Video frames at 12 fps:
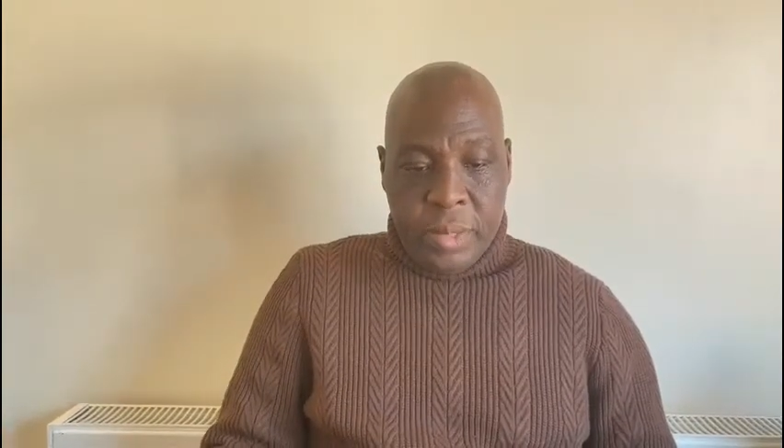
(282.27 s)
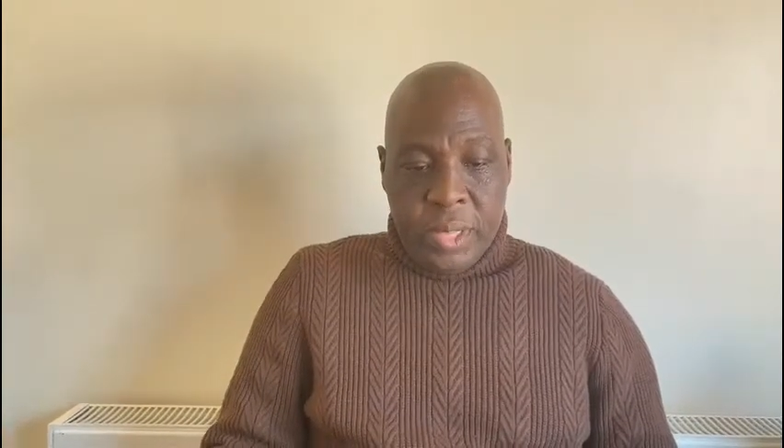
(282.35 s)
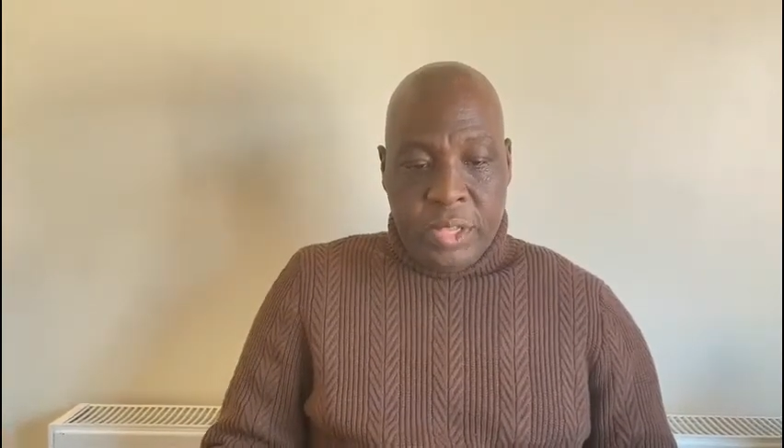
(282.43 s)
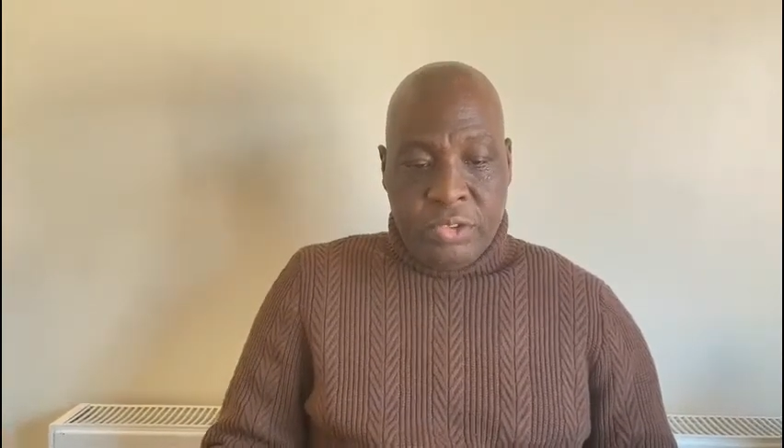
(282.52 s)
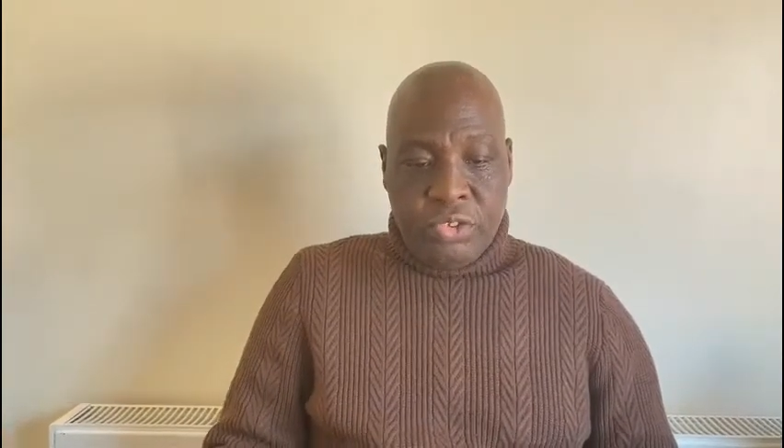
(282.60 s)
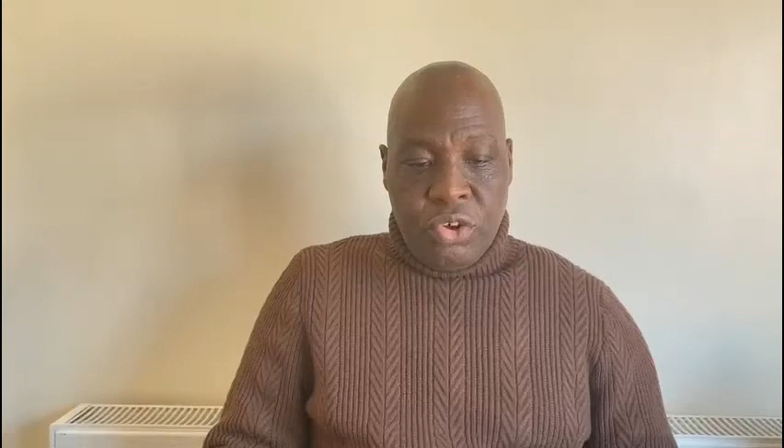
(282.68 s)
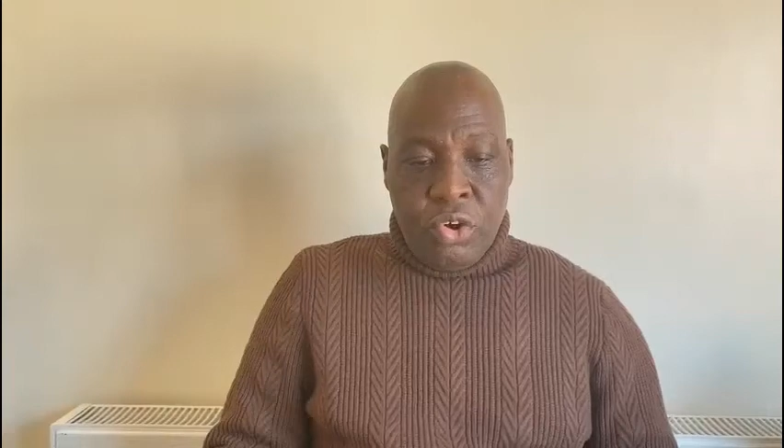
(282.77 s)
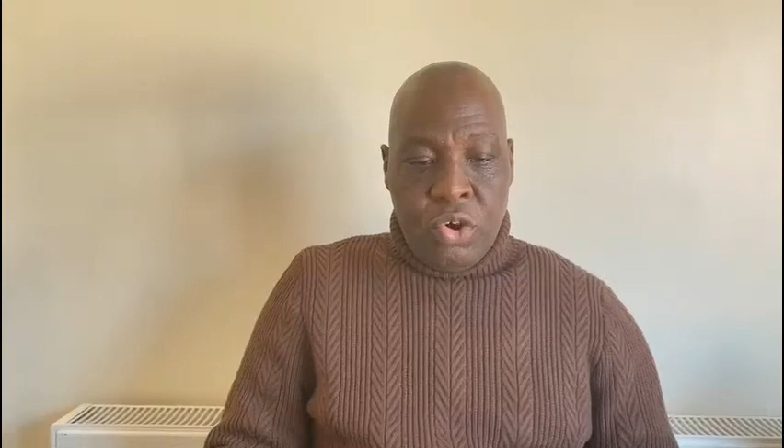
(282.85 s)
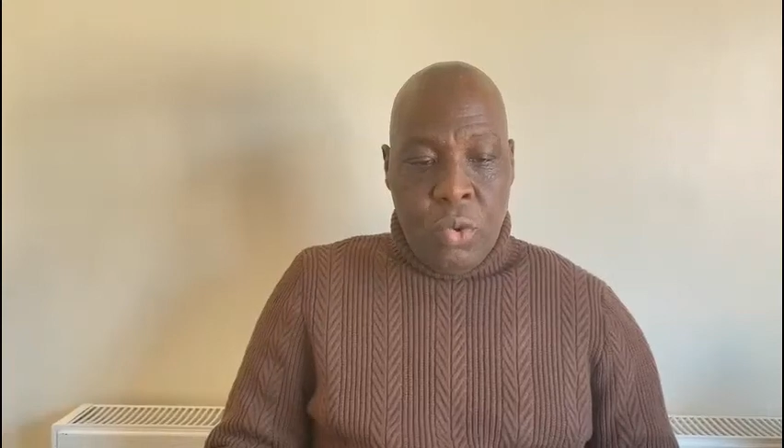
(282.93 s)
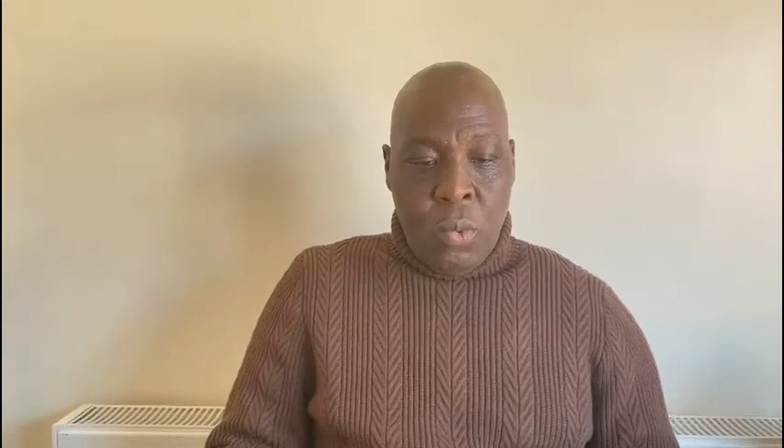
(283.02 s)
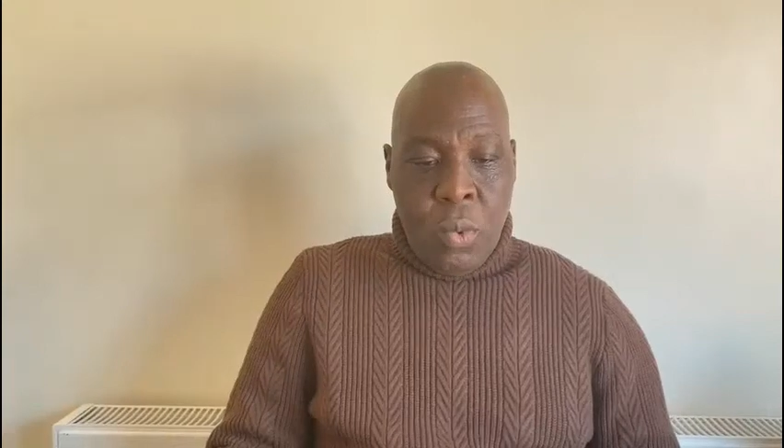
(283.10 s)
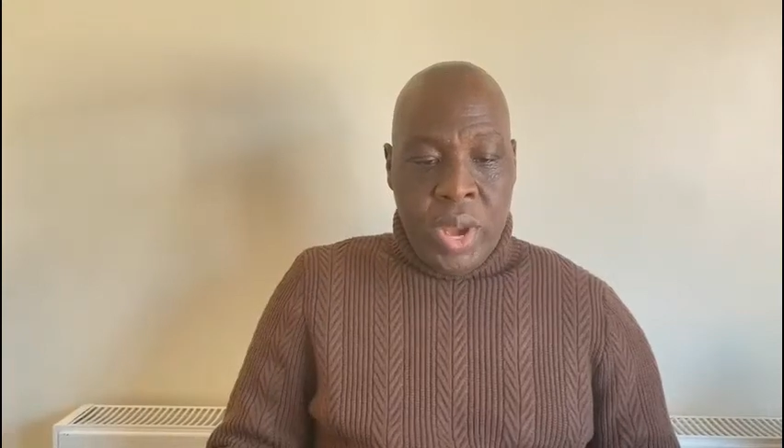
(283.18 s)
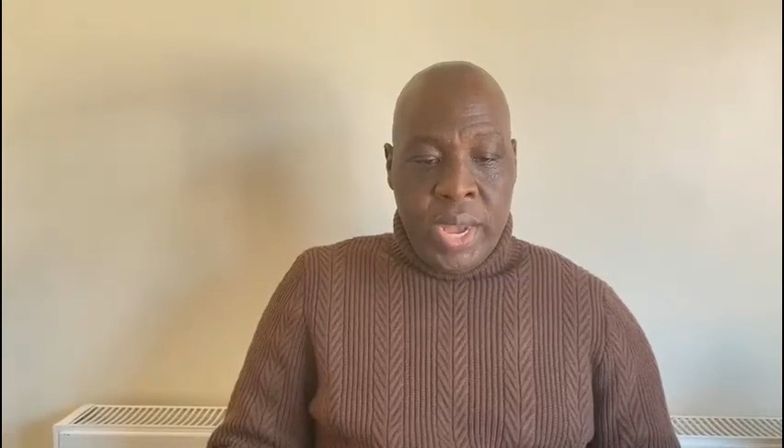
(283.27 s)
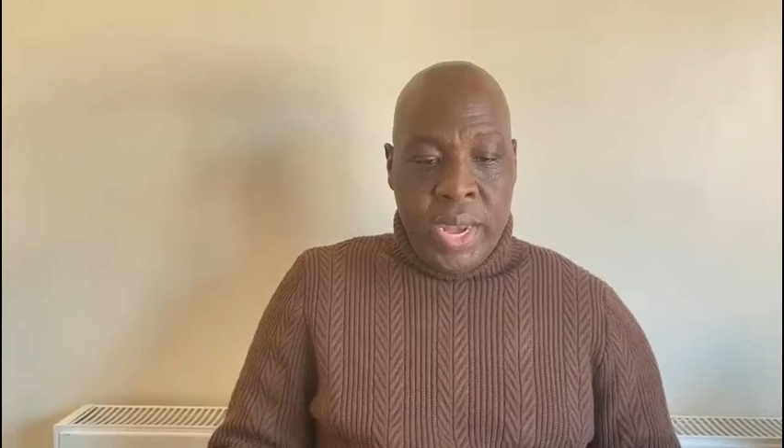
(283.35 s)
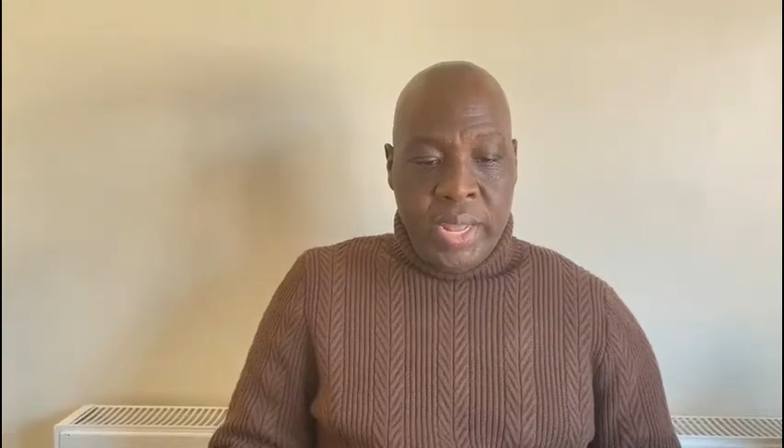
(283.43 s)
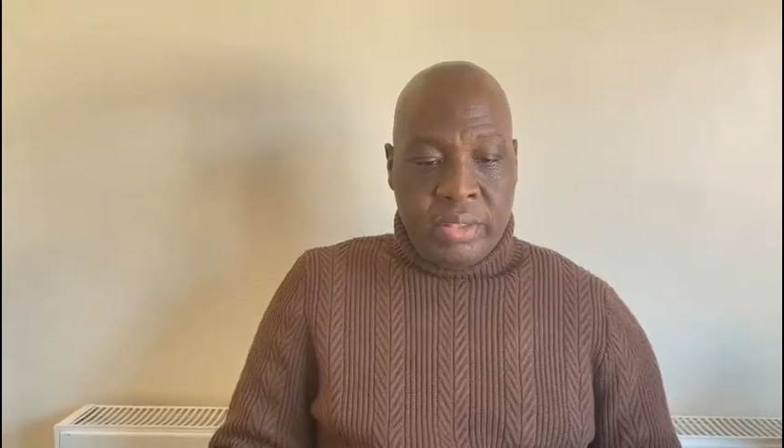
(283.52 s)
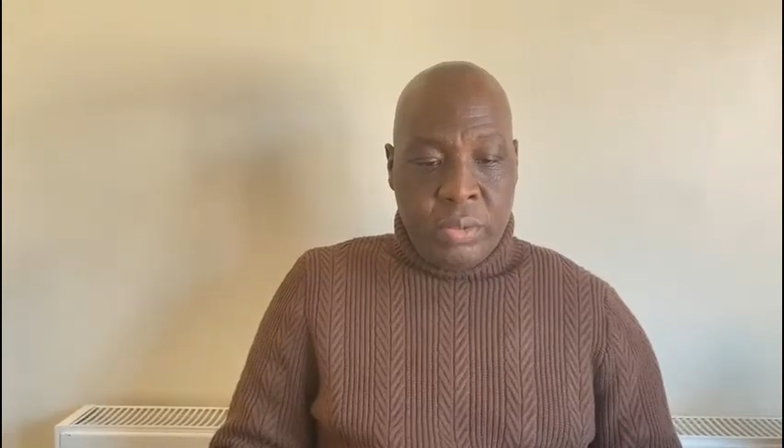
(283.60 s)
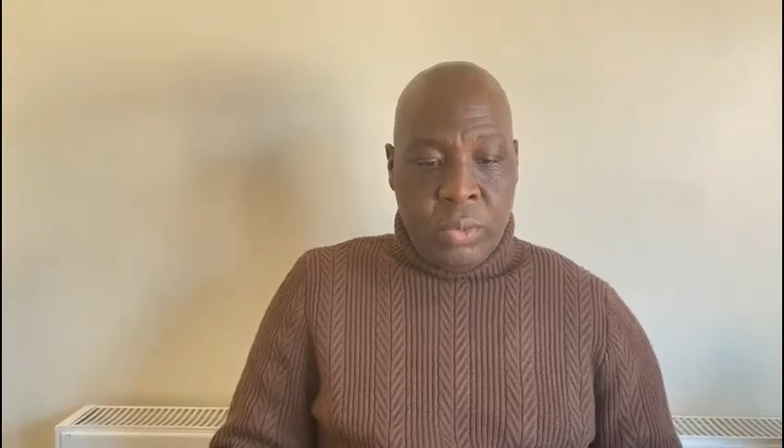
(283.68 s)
So we need